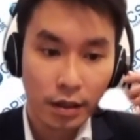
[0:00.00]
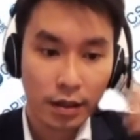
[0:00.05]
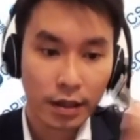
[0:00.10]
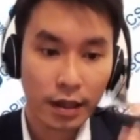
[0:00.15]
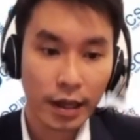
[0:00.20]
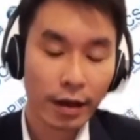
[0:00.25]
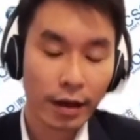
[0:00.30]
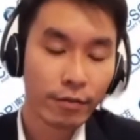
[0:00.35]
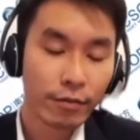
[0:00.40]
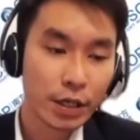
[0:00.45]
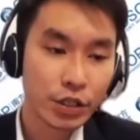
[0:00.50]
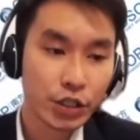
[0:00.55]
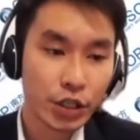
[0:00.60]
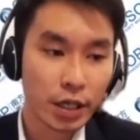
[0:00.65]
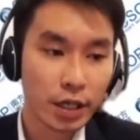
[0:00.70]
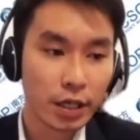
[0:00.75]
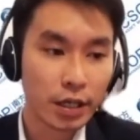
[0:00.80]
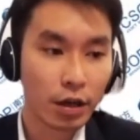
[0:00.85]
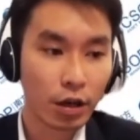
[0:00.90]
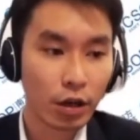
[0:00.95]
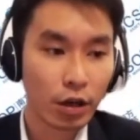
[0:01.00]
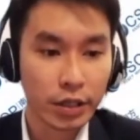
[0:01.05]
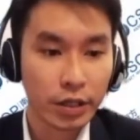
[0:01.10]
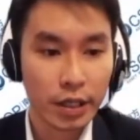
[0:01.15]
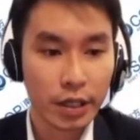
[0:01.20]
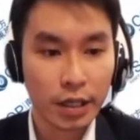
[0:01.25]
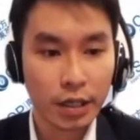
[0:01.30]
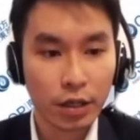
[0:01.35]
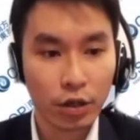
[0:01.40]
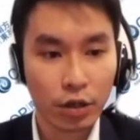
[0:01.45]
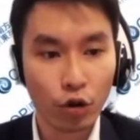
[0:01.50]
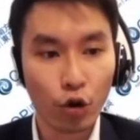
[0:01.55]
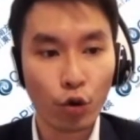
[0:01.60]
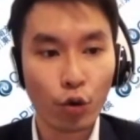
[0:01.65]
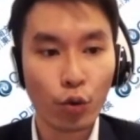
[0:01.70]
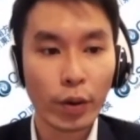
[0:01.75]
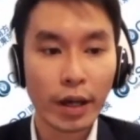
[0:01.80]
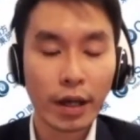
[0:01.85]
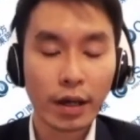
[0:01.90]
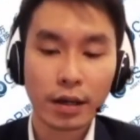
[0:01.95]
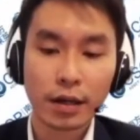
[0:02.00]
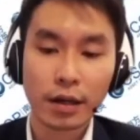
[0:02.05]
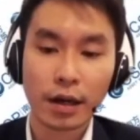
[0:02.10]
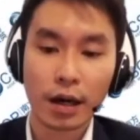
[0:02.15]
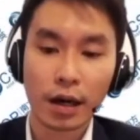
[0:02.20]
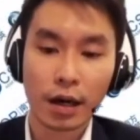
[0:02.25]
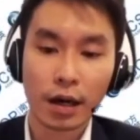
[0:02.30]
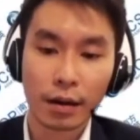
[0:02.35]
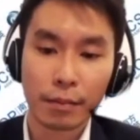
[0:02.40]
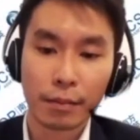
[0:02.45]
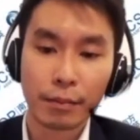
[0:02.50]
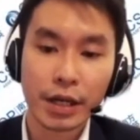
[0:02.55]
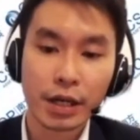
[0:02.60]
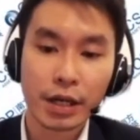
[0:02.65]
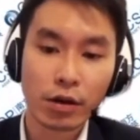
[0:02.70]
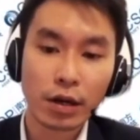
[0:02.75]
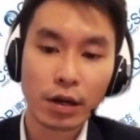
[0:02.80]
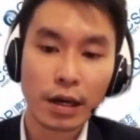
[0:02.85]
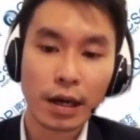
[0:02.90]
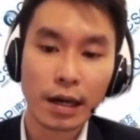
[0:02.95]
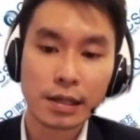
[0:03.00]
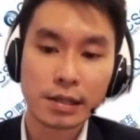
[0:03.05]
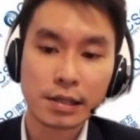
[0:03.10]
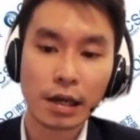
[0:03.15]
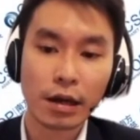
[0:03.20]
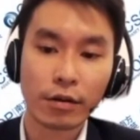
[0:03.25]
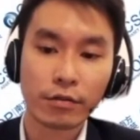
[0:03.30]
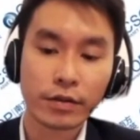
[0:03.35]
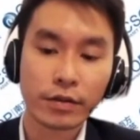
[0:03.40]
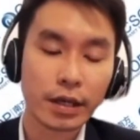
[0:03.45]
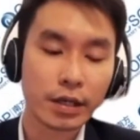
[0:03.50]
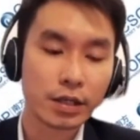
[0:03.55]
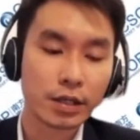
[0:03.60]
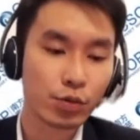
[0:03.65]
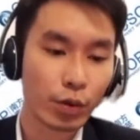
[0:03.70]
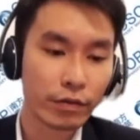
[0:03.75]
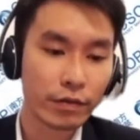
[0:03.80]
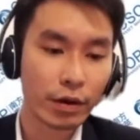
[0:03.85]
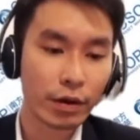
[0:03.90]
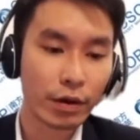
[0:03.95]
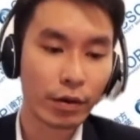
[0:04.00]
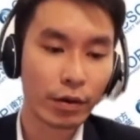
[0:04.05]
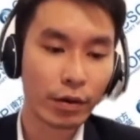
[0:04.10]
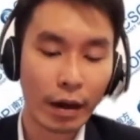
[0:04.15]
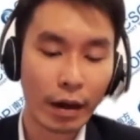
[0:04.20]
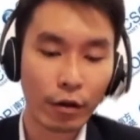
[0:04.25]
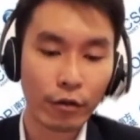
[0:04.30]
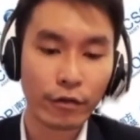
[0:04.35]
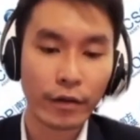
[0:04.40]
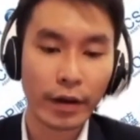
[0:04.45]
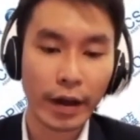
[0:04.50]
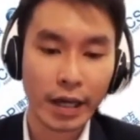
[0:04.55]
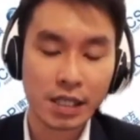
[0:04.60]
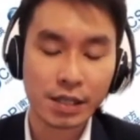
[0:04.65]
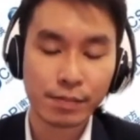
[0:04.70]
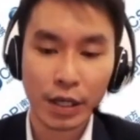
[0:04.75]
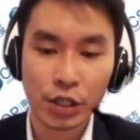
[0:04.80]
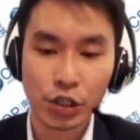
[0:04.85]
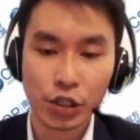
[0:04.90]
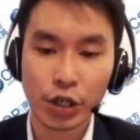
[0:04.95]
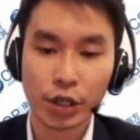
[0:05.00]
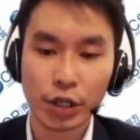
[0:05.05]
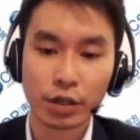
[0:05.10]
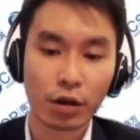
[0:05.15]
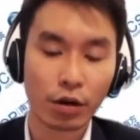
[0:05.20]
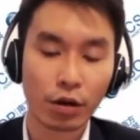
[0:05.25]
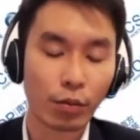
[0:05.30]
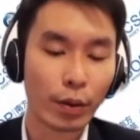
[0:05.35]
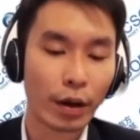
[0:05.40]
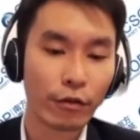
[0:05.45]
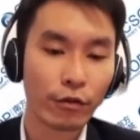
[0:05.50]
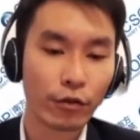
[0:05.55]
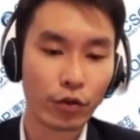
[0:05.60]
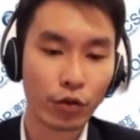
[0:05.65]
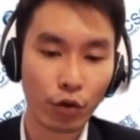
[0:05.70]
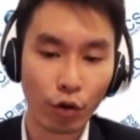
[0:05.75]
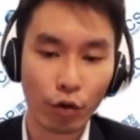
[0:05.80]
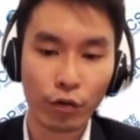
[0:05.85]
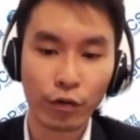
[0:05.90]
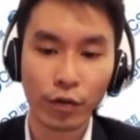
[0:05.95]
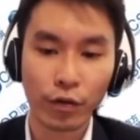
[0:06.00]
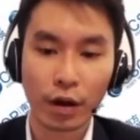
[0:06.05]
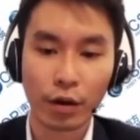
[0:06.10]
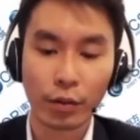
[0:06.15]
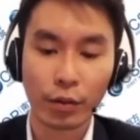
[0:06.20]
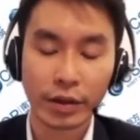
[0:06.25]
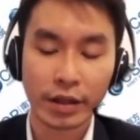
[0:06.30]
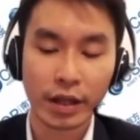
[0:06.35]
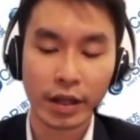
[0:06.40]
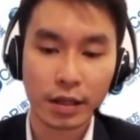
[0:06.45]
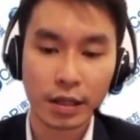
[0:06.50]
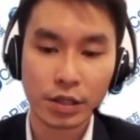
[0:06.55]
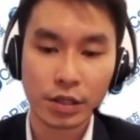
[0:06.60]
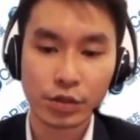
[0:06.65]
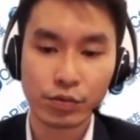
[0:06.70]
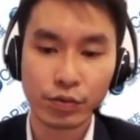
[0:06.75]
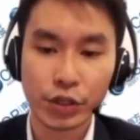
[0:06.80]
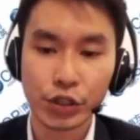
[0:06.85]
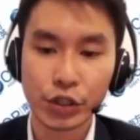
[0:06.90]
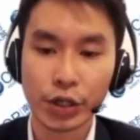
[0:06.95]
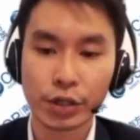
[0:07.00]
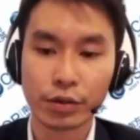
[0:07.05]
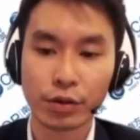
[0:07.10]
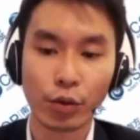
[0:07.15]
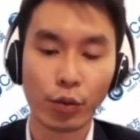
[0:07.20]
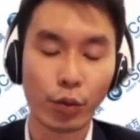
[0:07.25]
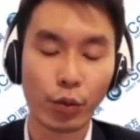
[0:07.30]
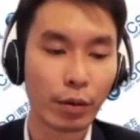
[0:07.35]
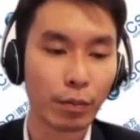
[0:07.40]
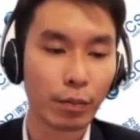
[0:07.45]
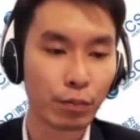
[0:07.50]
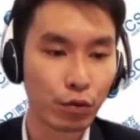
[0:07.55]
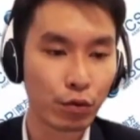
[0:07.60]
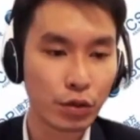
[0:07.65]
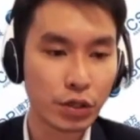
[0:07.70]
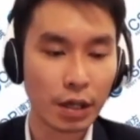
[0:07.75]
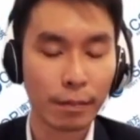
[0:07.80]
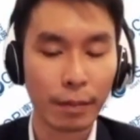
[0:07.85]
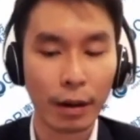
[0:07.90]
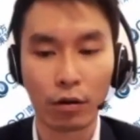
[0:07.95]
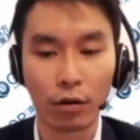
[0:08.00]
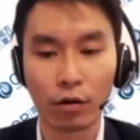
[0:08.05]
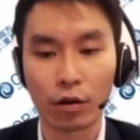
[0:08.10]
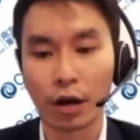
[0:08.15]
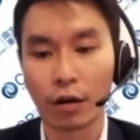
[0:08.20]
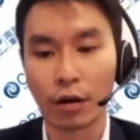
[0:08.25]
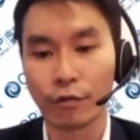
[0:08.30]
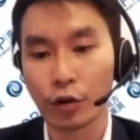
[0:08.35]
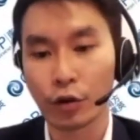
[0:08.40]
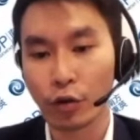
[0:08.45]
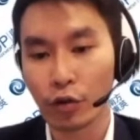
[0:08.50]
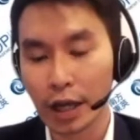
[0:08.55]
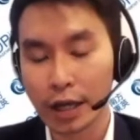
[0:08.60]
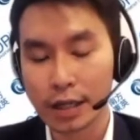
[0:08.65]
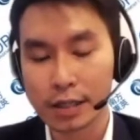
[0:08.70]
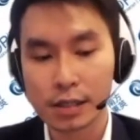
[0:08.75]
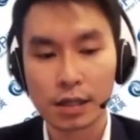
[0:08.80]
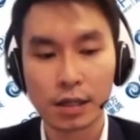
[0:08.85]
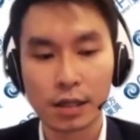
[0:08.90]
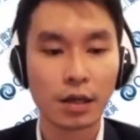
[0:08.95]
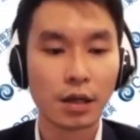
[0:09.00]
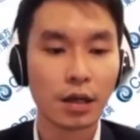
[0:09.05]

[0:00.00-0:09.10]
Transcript: Like I mentioned earlier on, the growing middle class side of things with the wealth expansion or wealth growth within this region will boost about a few things.